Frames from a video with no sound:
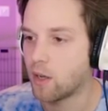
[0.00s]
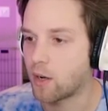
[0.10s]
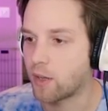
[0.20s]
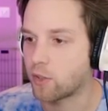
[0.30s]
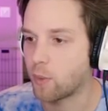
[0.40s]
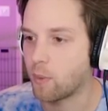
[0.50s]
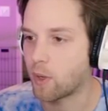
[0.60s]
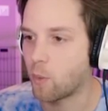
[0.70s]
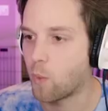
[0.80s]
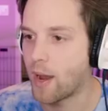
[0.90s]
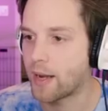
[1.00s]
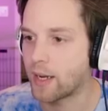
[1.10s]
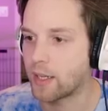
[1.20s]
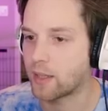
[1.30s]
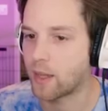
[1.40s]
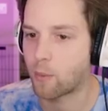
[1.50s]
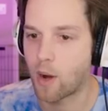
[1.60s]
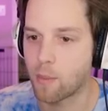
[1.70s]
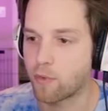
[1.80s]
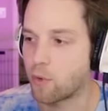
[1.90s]
Okay, so we want to wait and get that
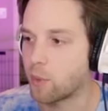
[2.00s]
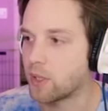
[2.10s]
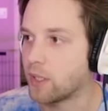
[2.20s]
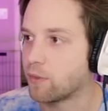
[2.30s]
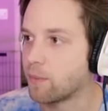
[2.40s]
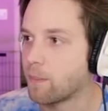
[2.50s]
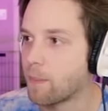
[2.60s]
right before we leave.